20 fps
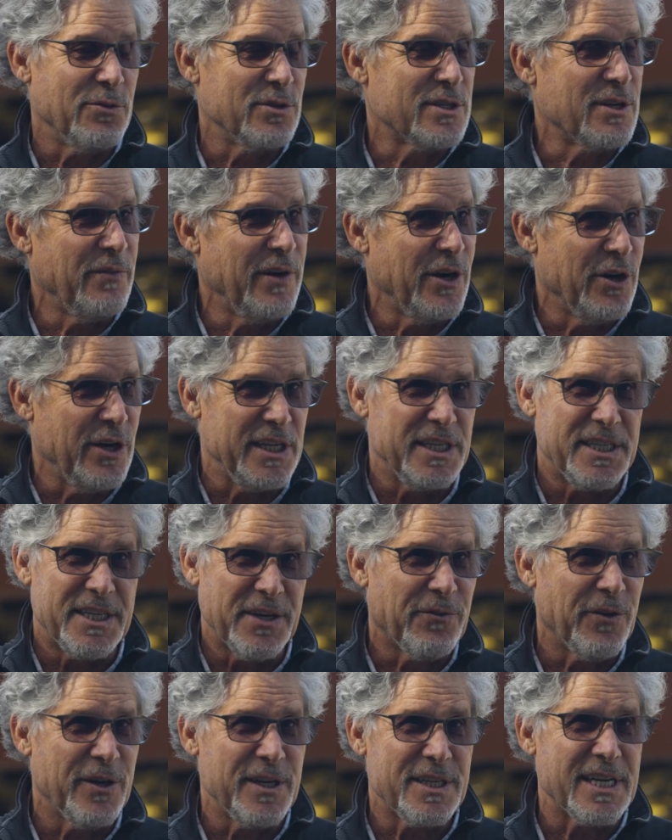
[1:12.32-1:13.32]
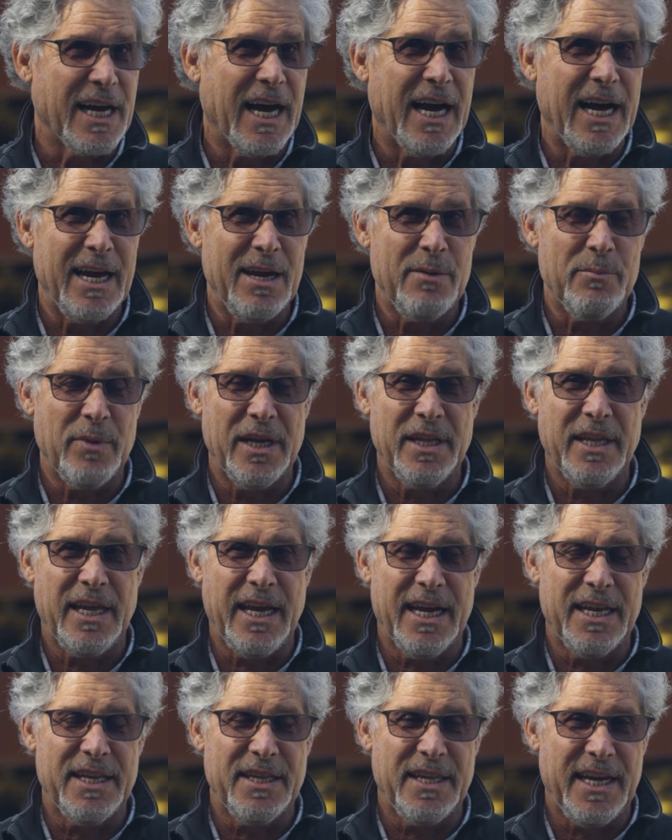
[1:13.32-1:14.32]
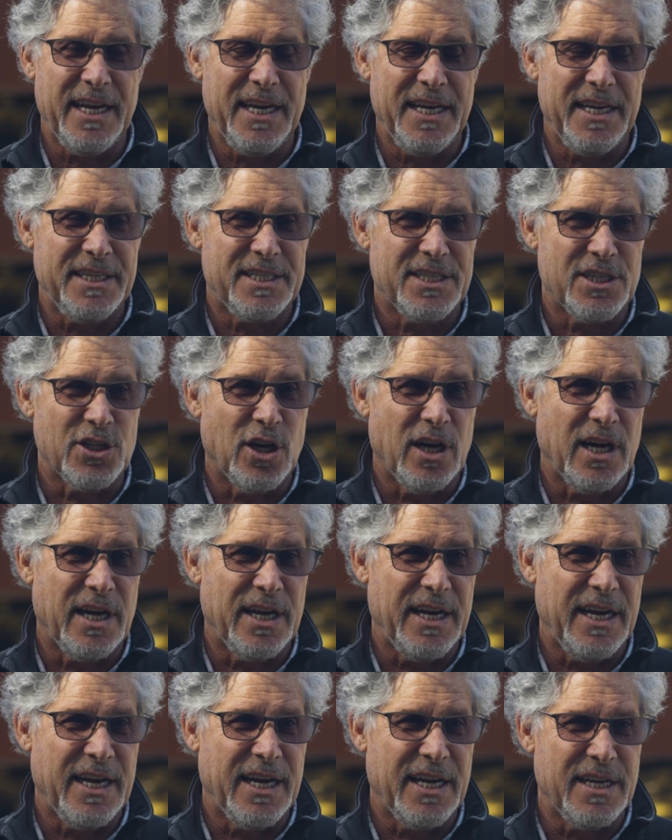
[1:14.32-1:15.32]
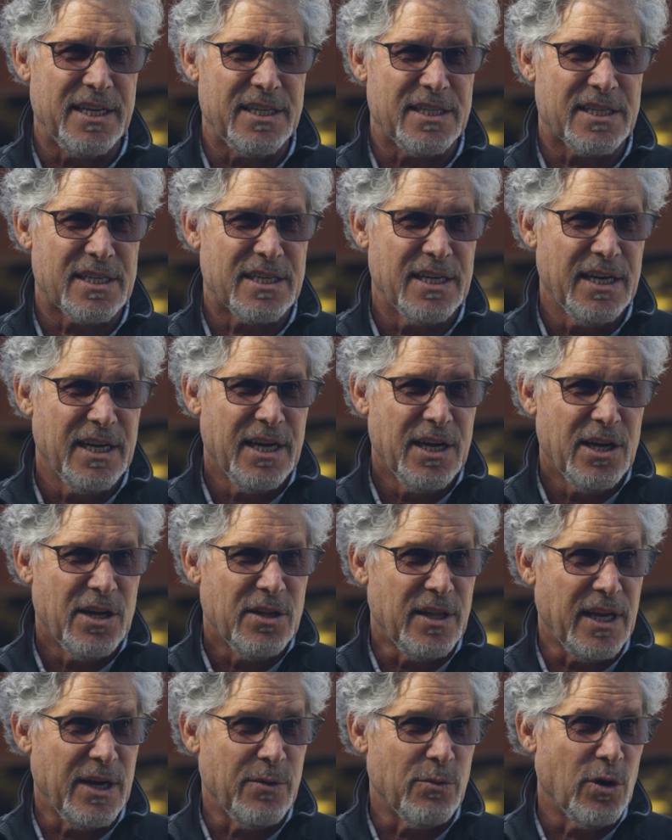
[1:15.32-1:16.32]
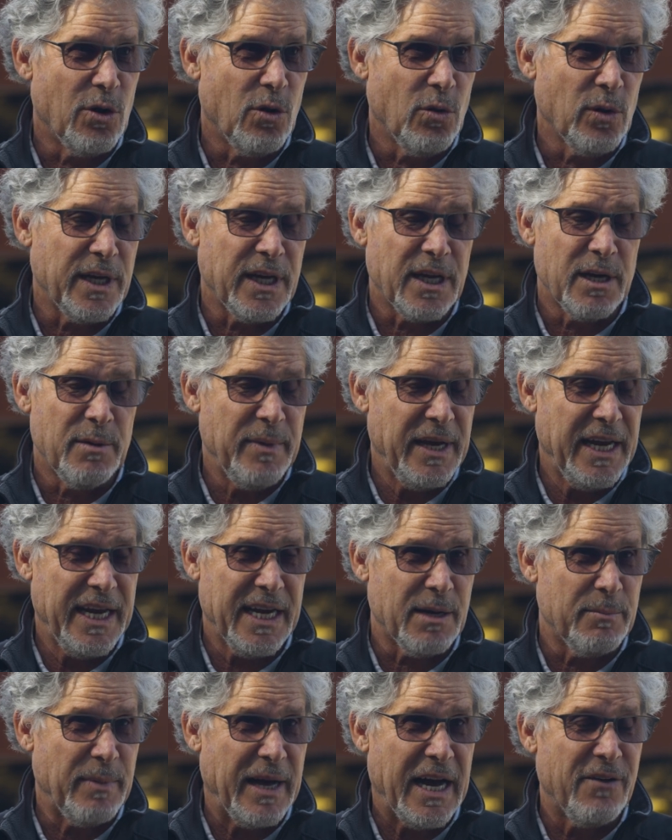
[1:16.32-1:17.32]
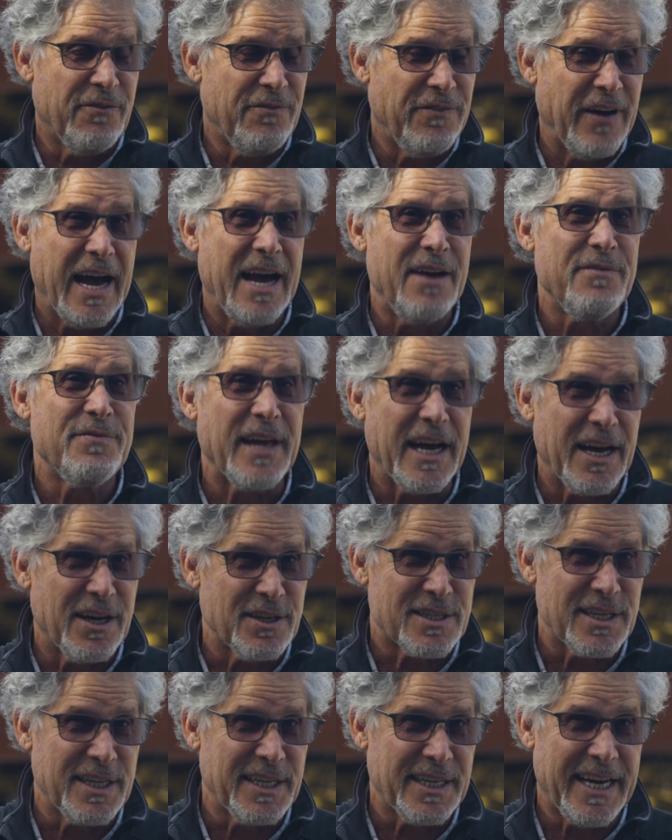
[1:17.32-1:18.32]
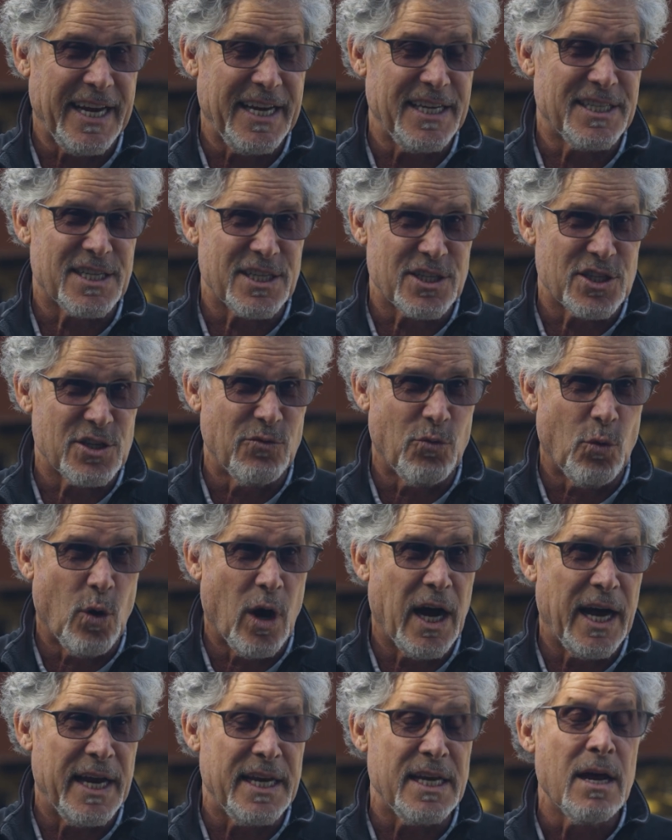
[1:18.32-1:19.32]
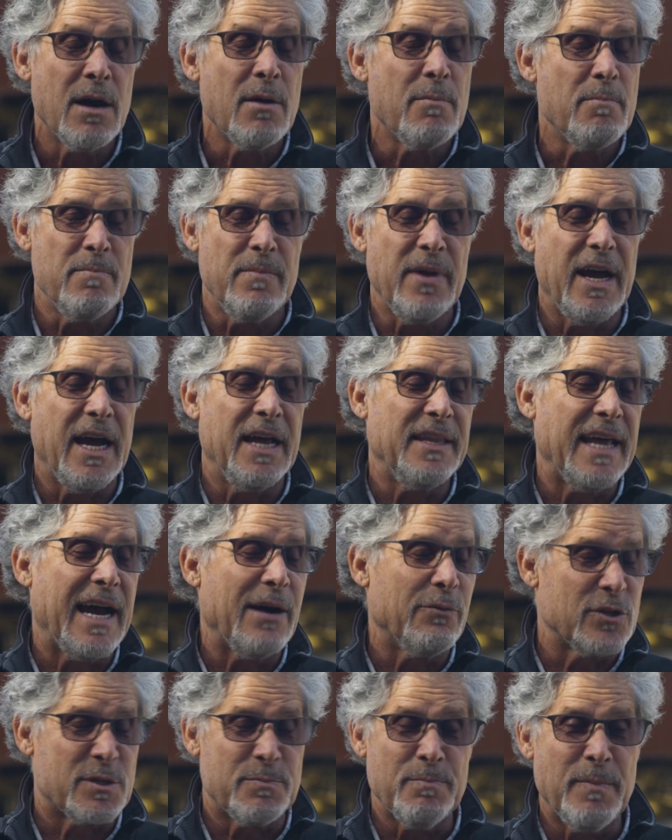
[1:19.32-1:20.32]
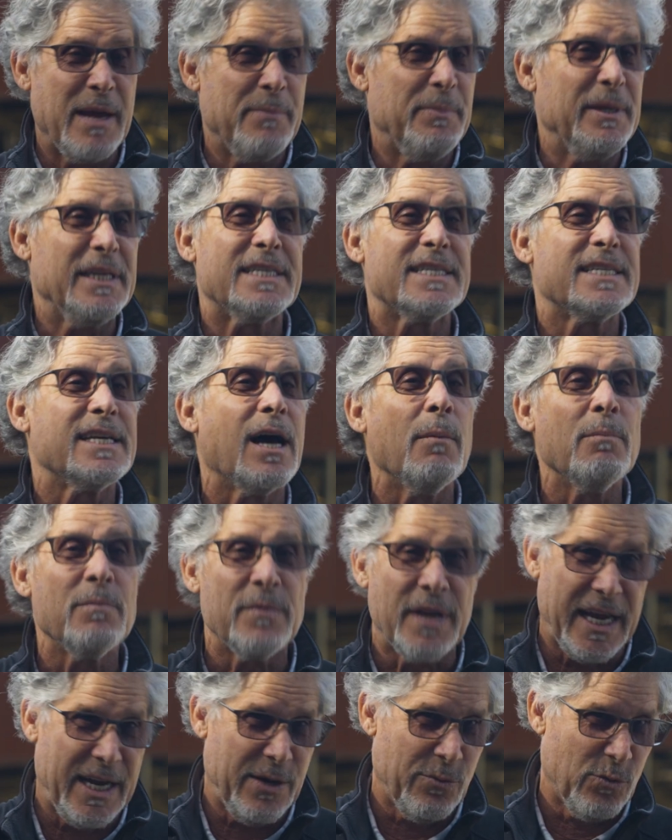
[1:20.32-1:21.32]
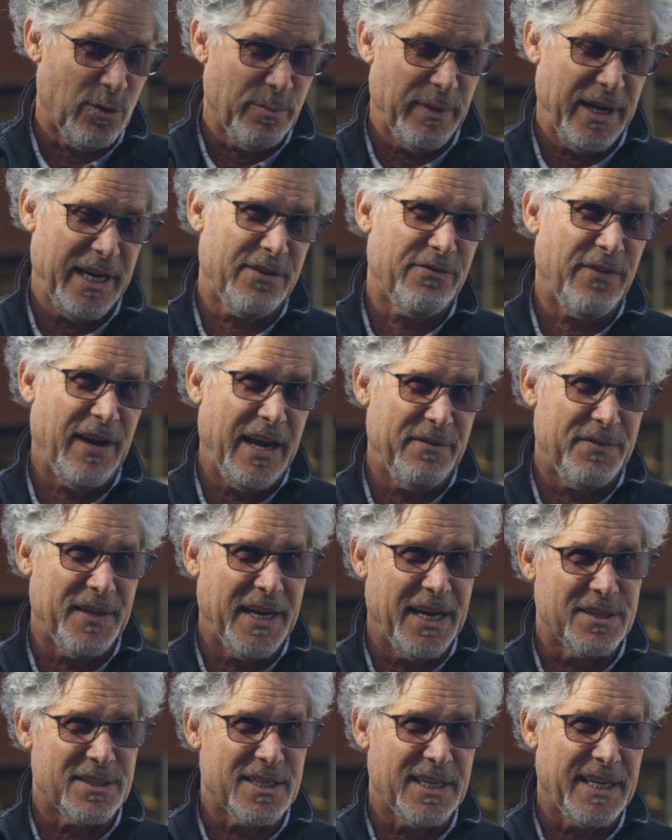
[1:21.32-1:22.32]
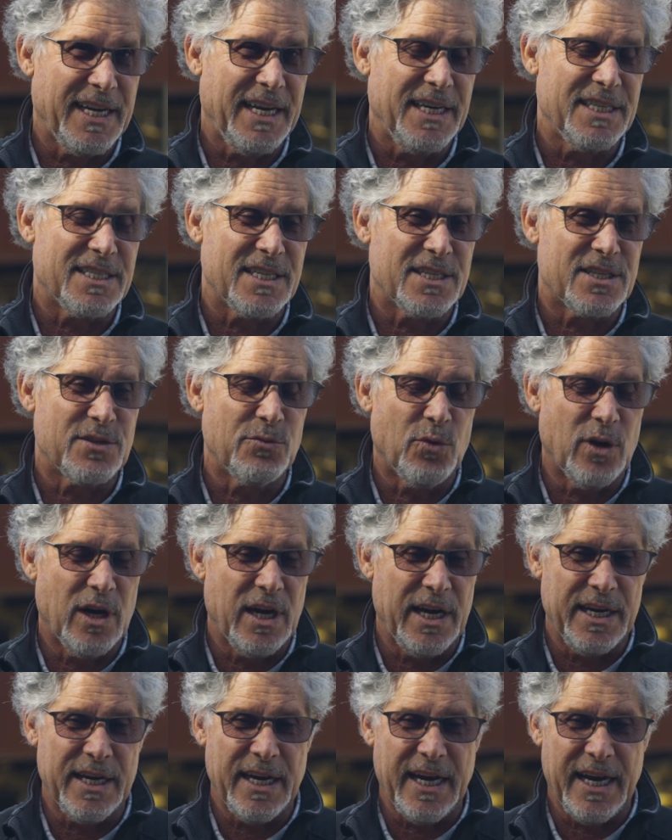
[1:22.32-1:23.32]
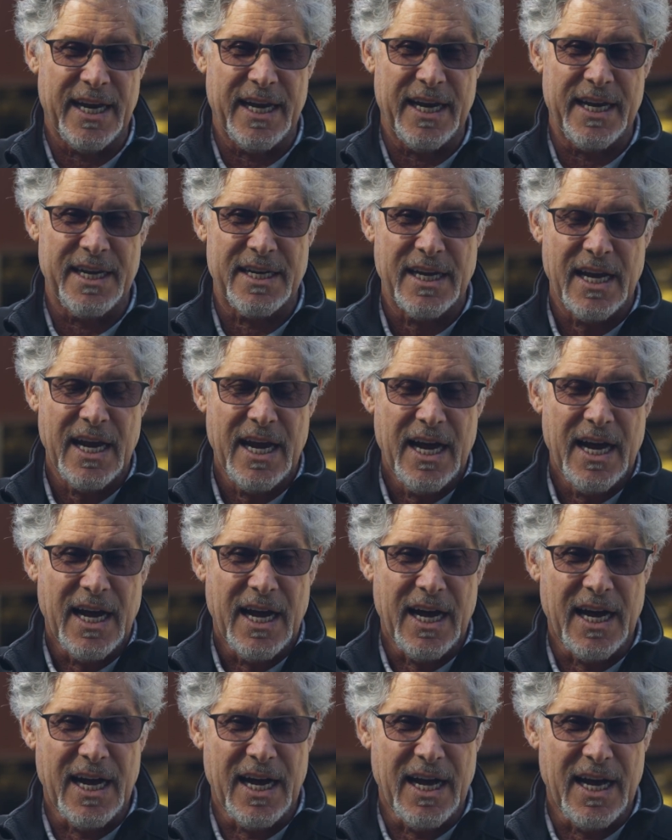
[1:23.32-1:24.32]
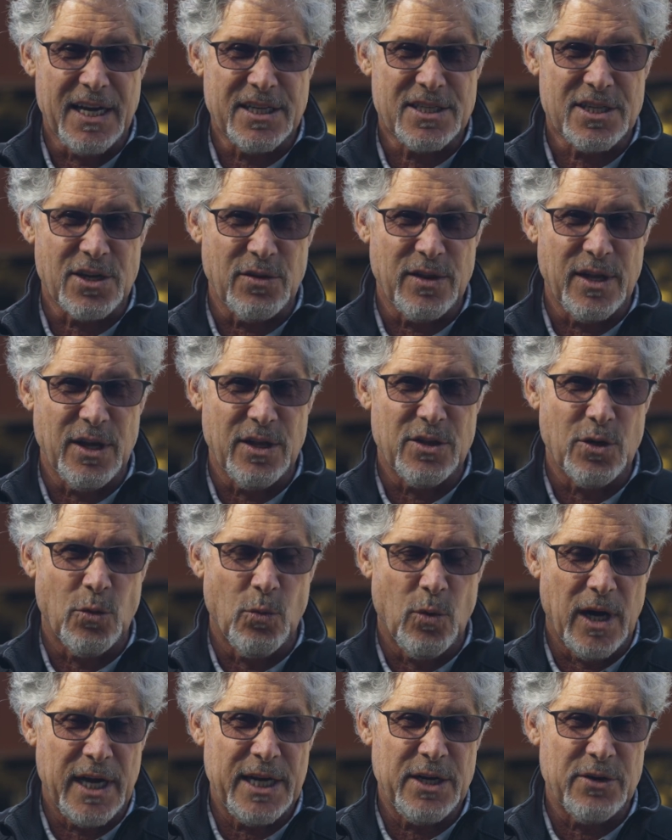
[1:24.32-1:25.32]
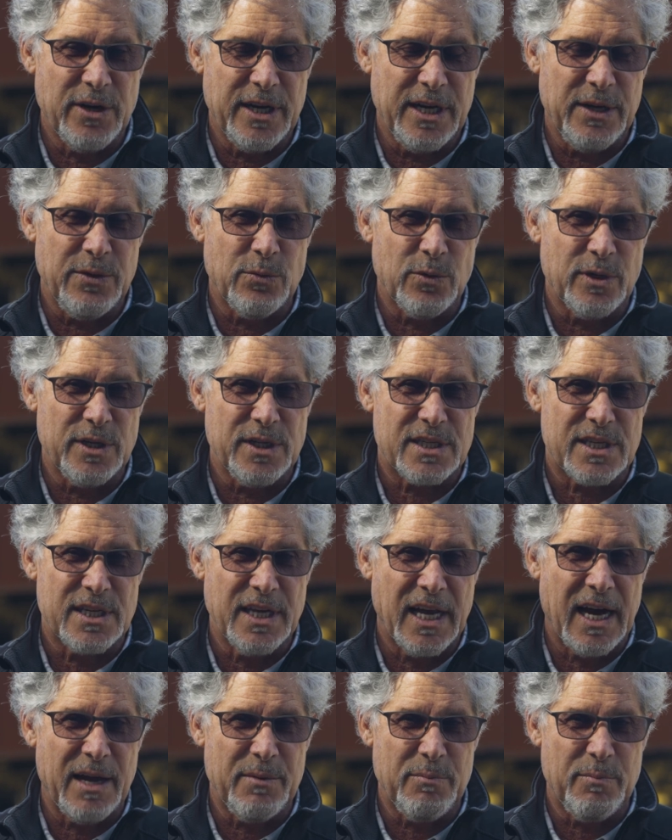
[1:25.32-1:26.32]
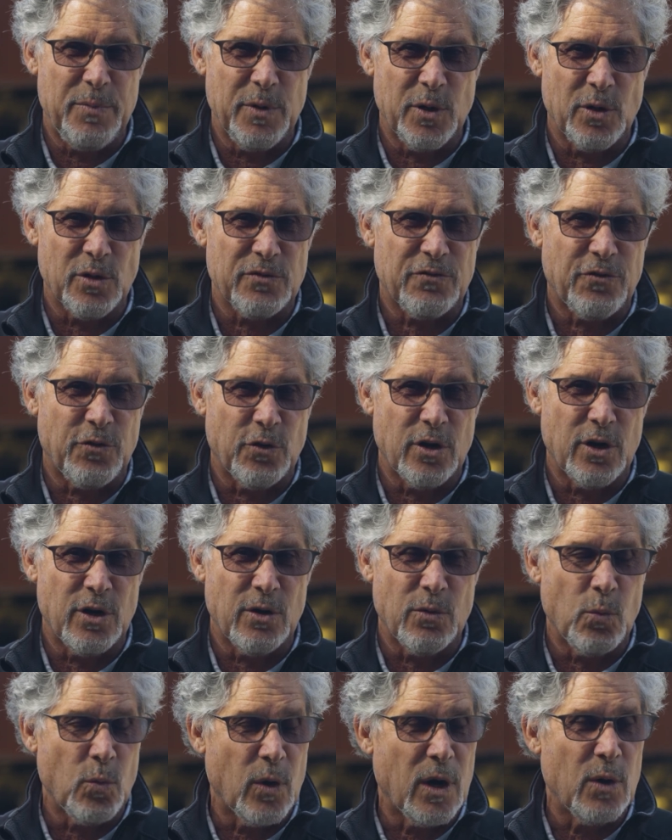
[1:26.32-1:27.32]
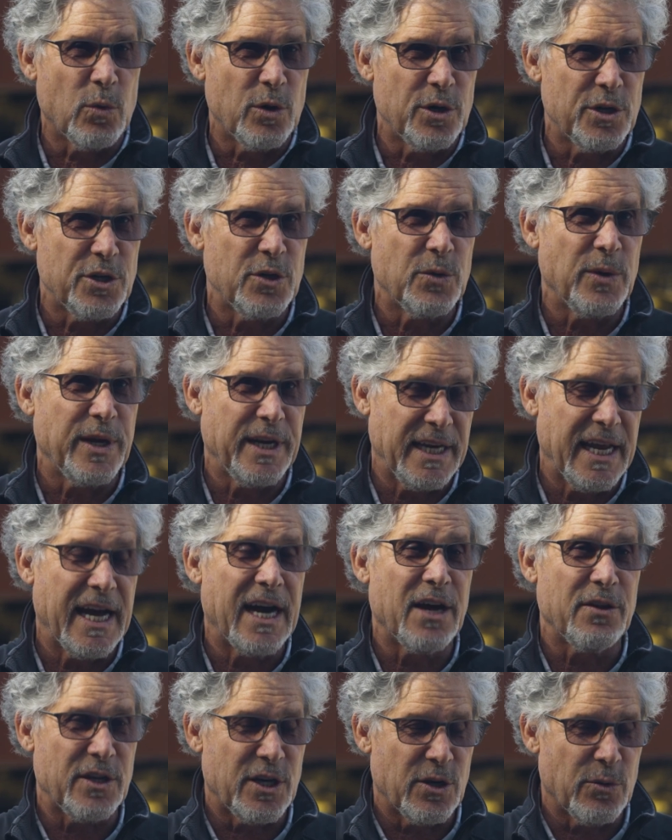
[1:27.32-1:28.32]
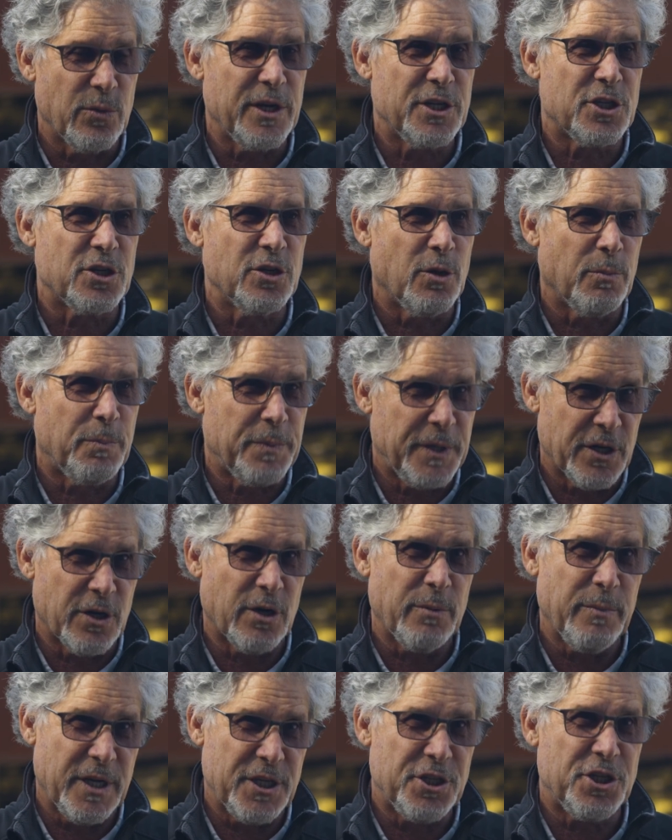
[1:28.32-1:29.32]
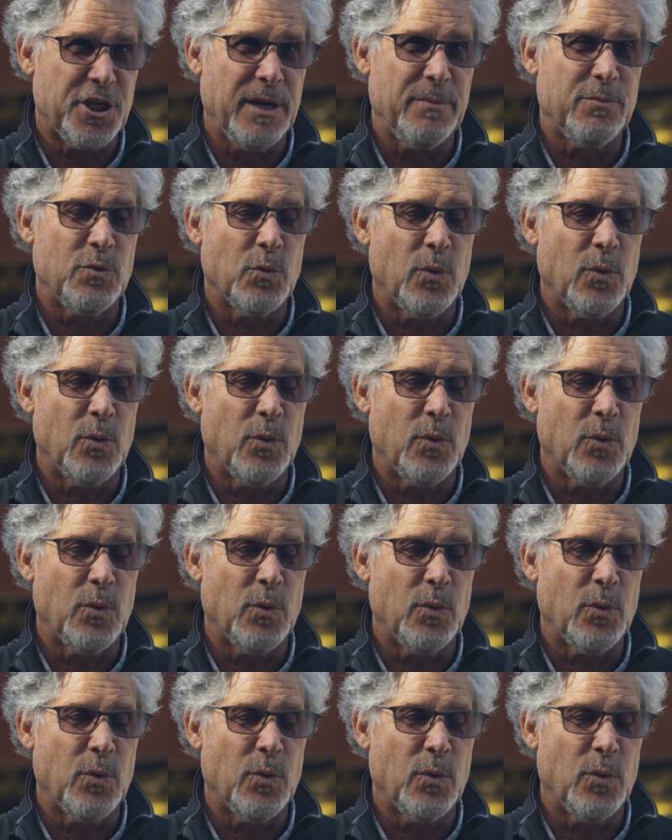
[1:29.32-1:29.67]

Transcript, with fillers: it was a very different time, and, and they saw it as they were only going to make about 5,000 cases of wine. And that was maybe someday we'll make 5,000 cases of wine. And uh, so the, the winery was not built for what we're doing now, the original pyramid-shaped